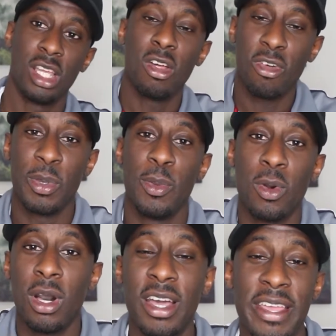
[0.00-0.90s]
So a lot of
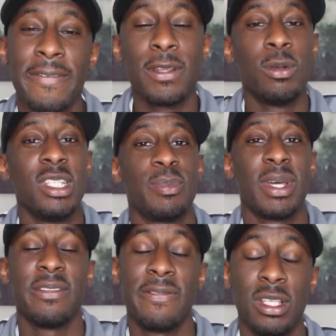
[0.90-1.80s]
people are influenced
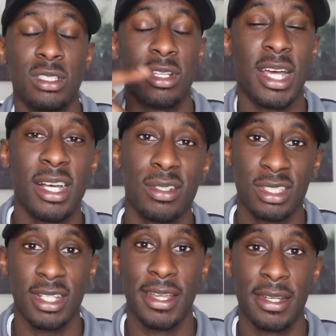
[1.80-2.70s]
by the things of the
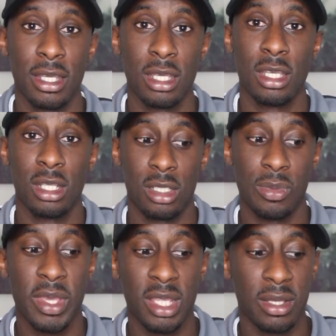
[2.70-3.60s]
outside
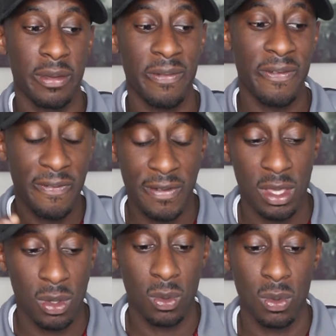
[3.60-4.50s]
to make them
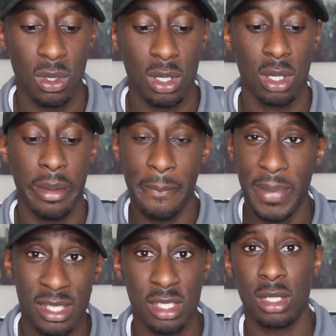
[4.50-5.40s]
feel
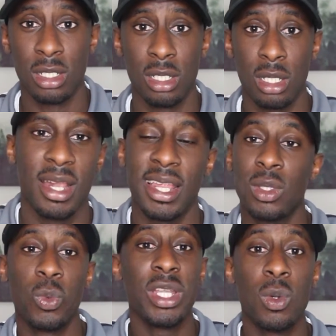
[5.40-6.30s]
better.
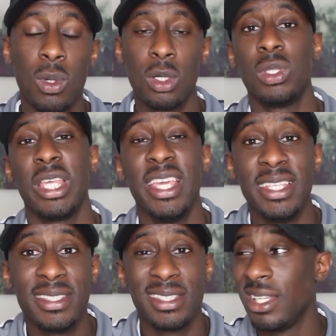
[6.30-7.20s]
Like the way the world
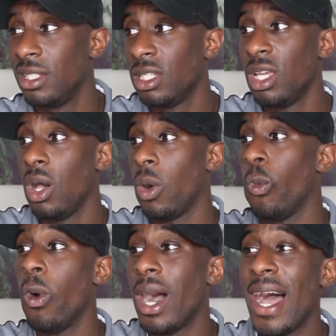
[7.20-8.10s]
is and
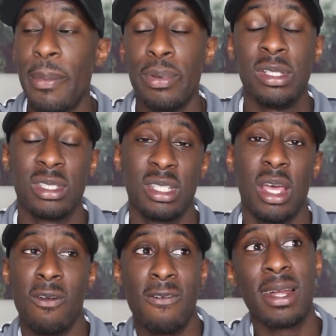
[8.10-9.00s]
what
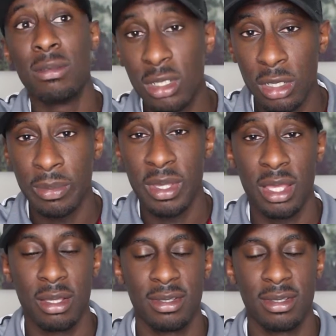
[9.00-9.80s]
happens around them.